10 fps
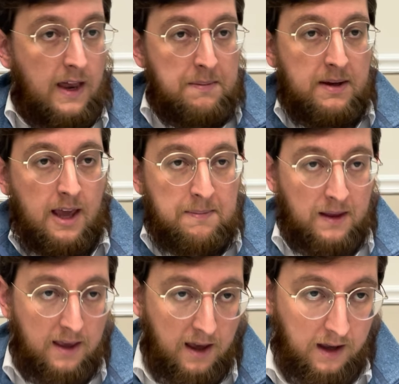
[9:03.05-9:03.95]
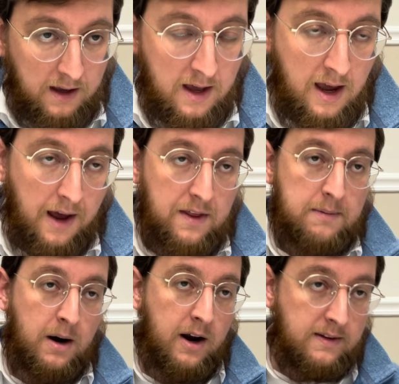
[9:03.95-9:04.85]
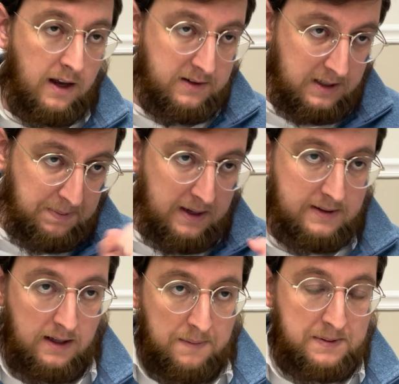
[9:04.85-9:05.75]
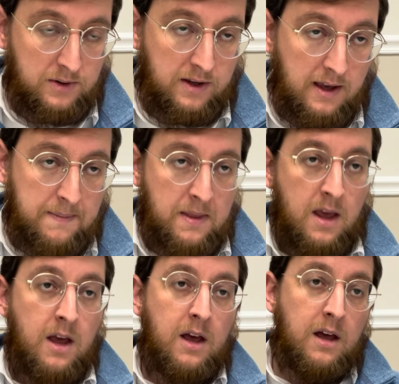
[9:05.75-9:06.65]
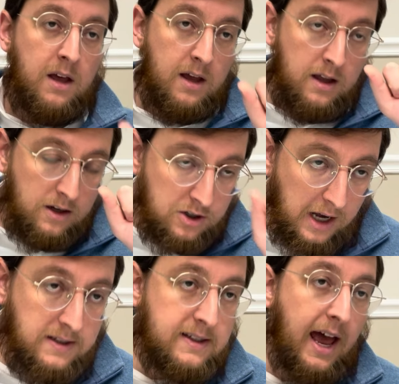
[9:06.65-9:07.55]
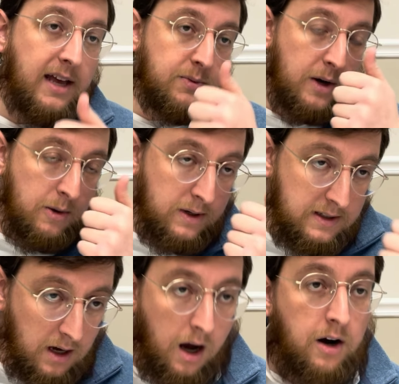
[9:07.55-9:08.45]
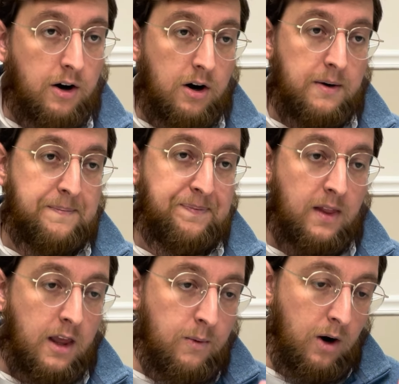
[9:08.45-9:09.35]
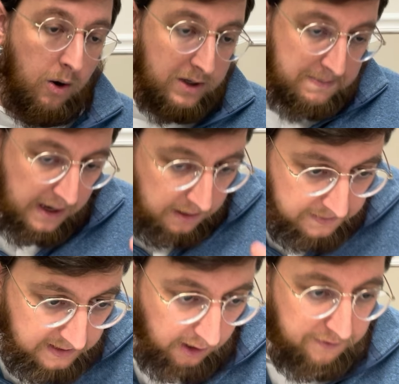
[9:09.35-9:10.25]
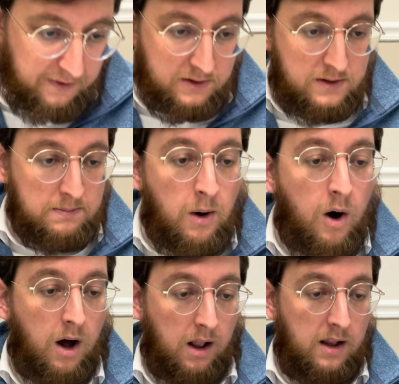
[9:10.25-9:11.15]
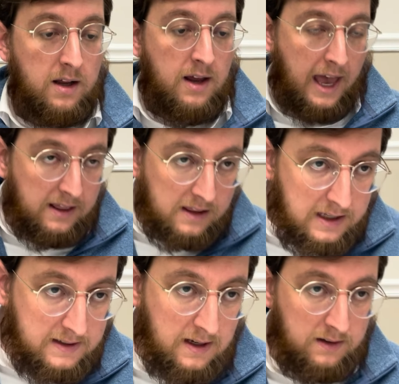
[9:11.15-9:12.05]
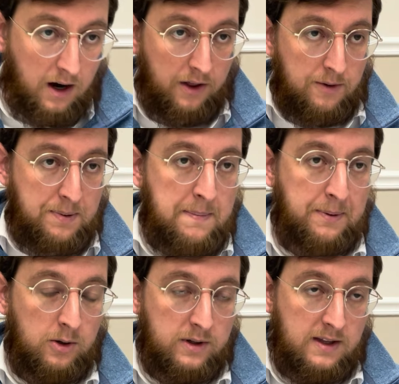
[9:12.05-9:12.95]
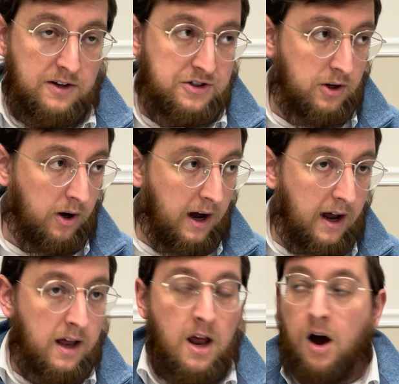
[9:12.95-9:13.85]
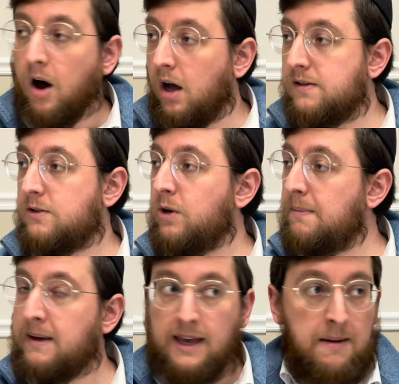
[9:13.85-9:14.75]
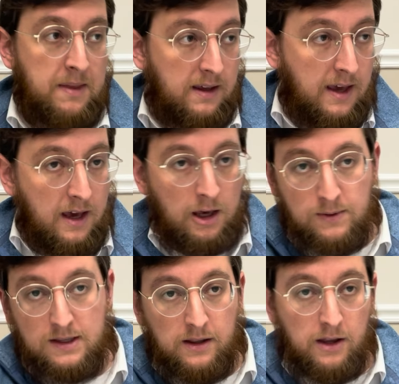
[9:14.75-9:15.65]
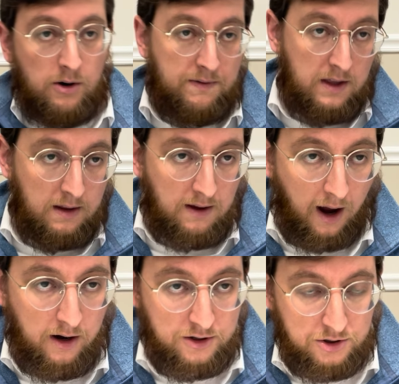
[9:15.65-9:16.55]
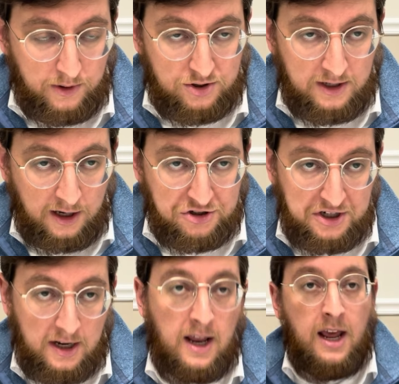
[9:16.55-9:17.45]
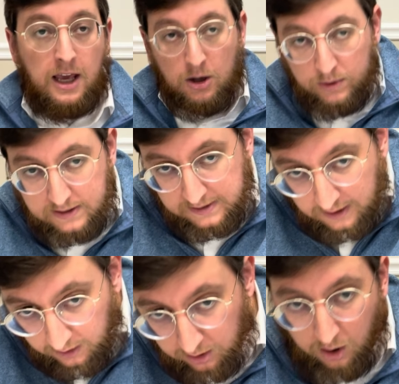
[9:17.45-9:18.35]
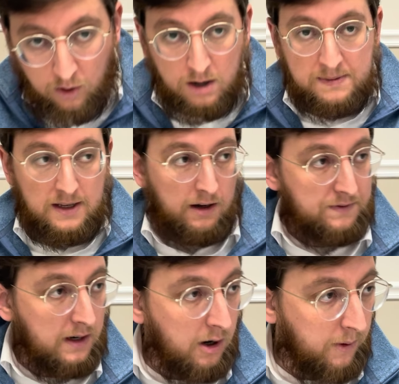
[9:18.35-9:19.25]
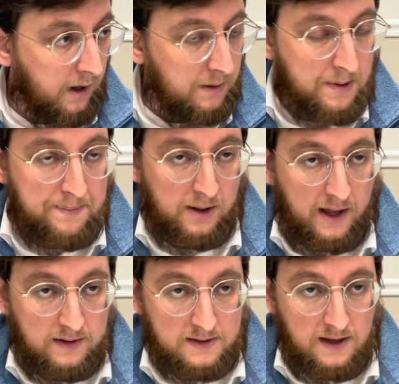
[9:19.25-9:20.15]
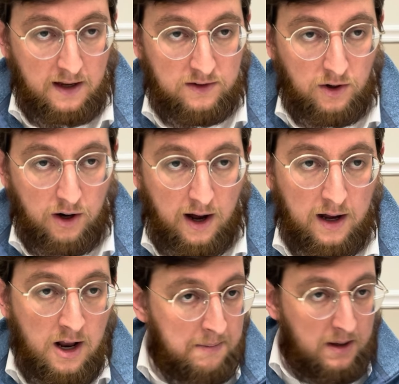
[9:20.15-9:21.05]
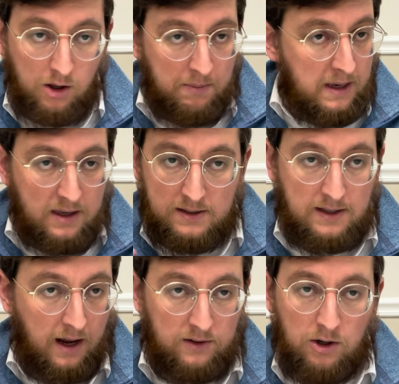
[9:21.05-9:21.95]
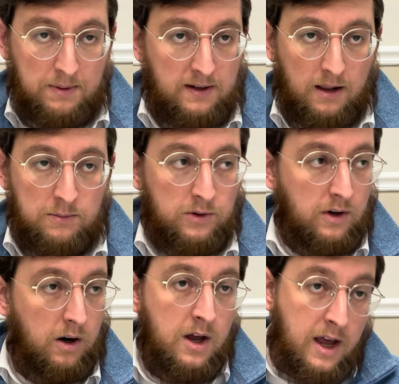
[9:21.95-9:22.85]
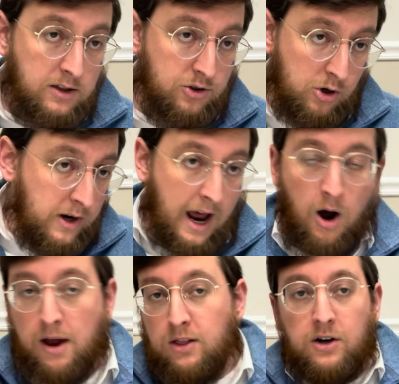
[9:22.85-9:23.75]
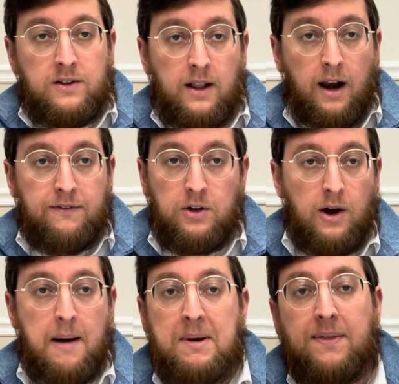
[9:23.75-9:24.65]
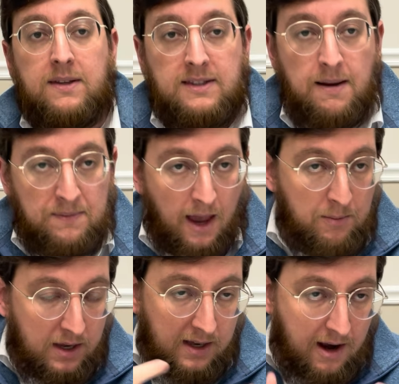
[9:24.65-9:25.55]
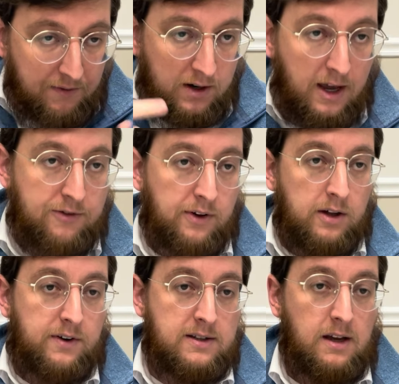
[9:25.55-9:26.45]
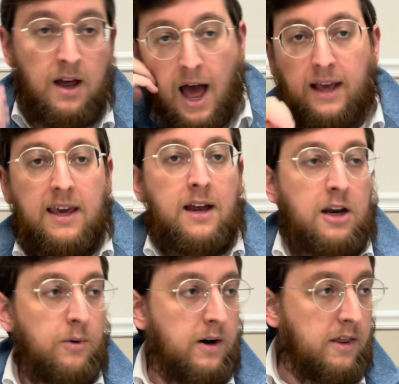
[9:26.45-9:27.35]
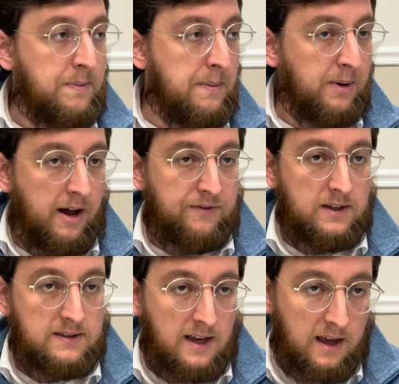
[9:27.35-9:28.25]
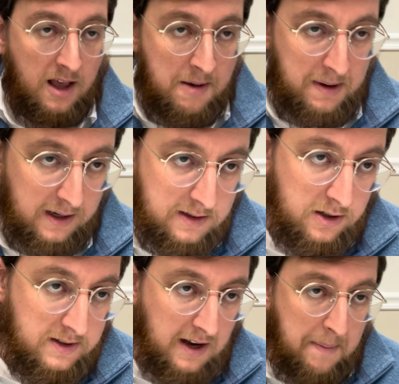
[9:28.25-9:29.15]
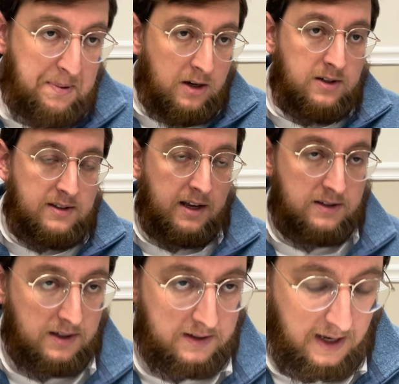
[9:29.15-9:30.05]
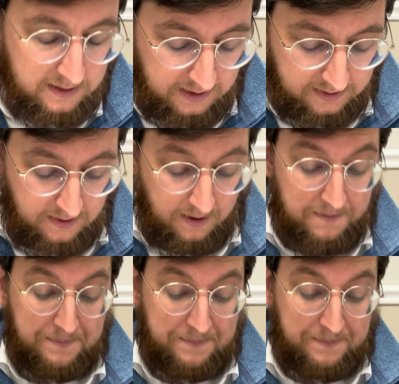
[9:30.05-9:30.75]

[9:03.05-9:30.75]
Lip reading: Then he became the king. And the Gemara tells us, based on the Psukim, just as when he was younger, he would always make himself small and listen to other people who would teach Torah. Also, when he became the king, he was the leader of the entire Jewish nation, he would still lower himself to hear what other people had to say in Torah. It's true, now I learned a lot of Torah, but at the same time, we can never get full of ourselves. I can't hear what other people have to say, because you're stopping your successes then.